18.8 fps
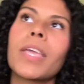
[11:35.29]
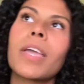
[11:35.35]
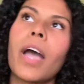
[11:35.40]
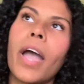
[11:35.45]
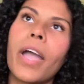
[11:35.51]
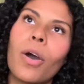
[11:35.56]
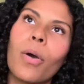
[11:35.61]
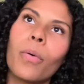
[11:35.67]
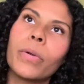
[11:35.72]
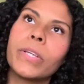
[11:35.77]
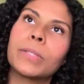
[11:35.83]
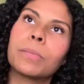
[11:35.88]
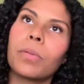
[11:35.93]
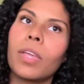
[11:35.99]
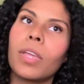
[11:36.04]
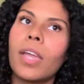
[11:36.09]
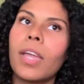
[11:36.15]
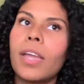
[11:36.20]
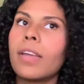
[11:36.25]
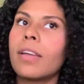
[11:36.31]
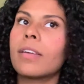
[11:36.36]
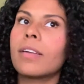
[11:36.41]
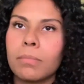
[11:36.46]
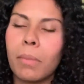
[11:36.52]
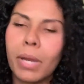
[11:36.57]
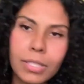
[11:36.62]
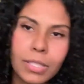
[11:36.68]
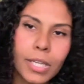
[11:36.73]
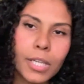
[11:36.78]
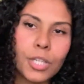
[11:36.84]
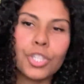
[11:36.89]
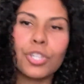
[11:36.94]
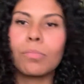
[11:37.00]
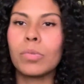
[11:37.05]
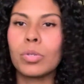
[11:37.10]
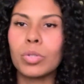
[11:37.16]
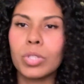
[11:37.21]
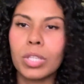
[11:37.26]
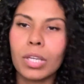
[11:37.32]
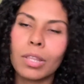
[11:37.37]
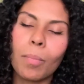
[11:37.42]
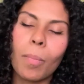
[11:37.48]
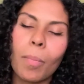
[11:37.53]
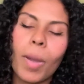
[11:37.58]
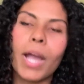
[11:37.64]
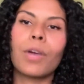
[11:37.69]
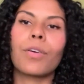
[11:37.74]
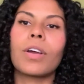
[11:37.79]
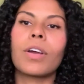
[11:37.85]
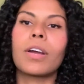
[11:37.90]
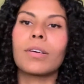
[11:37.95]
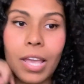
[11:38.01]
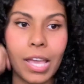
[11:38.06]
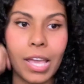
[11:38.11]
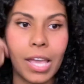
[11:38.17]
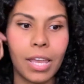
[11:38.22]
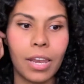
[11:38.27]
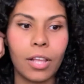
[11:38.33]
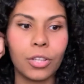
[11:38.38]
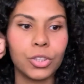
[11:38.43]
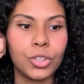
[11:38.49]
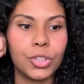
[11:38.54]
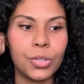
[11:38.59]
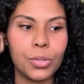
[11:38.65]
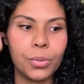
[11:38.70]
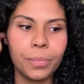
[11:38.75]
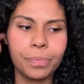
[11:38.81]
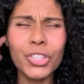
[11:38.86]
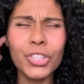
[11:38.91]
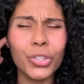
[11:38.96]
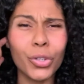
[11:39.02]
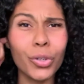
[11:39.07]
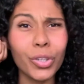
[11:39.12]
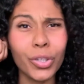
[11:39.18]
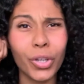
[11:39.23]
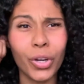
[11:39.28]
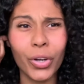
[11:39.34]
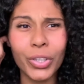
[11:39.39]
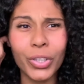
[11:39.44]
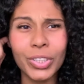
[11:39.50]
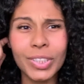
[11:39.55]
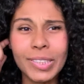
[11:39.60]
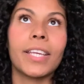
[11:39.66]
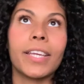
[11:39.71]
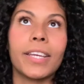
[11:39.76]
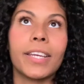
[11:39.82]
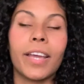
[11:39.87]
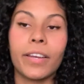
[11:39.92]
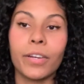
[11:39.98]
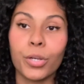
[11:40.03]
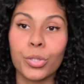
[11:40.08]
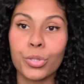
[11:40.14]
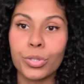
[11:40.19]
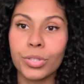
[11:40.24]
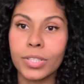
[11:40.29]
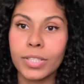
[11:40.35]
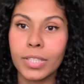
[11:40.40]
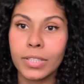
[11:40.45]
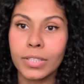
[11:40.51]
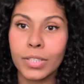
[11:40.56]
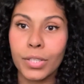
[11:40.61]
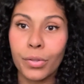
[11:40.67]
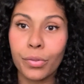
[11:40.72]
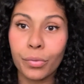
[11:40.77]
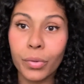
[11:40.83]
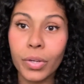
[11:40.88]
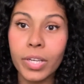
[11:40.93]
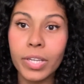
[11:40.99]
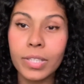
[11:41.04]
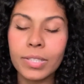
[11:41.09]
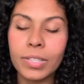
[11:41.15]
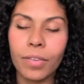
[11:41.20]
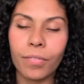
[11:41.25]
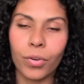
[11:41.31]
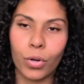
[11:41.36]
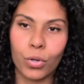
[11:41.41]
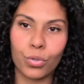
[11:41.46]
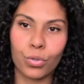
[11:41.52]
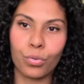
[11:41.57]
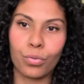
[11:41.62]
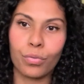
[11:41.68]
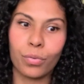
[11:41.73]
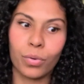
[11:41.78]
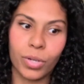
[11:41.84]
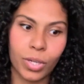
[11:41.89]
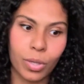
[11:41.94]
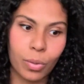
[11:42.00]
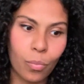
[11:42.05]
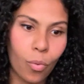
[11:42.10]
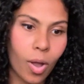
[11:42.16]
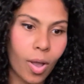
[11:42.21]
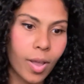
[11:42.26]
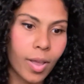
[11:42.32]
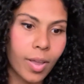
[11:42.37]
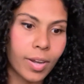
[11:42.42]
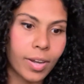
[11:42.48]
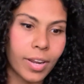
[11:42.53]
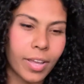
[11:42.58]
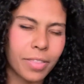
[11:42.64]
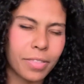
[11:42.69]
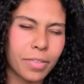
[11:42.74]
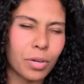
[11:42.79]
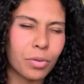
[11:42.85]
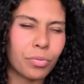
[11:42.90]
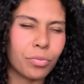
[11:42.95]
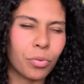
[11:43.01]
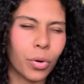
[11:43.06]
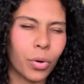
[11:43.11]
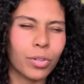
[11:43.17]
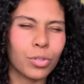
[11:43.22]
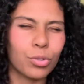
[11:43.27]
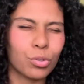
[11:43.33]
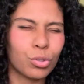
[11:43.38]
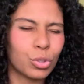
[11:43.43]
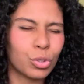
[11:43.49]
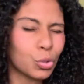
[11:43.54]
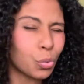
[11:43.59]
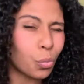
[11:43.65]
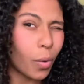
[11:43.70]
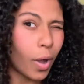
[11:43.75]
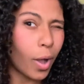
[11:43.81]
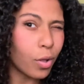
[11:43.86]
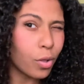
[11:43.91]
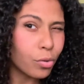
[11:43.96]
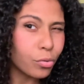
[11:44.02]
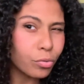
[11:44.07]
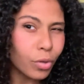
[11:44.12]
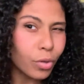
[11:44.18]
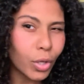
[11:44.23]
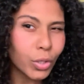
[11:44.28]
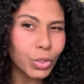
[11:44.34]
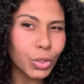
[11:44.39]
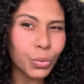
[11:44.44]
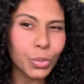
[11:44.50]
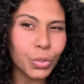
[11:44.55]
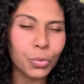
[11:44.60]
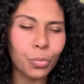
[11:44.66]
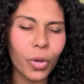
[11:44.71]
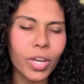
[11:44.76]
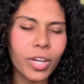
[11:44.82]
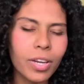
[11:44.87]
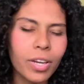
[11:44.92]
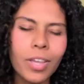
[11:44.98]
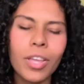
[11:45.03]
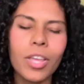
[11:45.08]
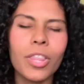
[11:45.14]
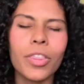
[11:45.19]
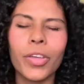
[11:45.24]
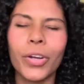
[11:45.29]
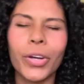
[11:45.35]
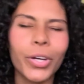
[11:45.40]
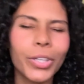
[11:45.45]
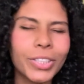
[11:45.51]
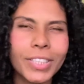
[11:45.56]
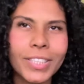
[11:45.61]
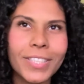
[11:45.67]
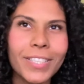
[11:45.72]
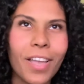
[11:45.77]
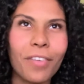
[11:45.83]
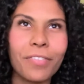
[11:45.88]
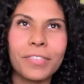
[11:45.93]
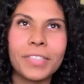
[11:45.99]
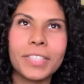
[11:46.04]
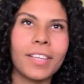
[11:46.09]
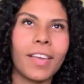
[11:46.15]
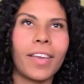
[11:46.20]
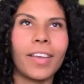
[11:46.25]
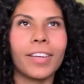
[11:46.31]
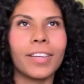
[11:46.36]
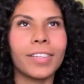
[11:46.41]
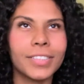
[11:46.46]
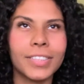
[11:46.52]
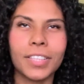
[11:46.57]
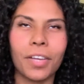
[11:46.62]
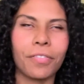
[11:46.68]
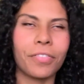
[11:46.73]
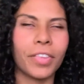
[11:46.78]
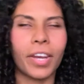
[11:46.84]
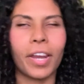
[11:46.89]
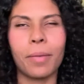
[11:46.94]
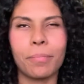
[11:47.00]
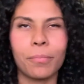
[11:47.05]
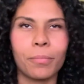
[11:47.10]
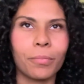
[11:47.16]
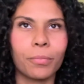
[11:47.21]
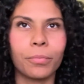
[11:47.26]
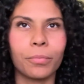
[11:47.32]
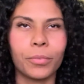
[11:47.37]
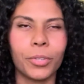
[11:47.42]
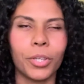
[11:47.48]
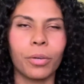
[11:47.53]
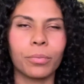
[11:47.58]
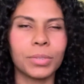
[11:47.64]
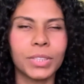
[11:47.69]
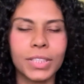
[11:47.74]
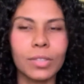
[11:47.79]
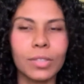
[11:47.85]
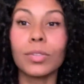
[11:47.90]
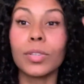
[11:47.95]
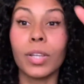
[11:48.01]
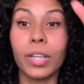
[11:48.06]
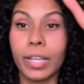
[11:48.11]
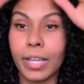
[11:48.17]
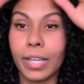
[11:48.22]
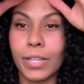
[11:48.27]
I always play meditation music in the background and I'll do certain hertz like 963, 741, I think 412 also is one. The hertz stuff is like stuff that I'm, still looking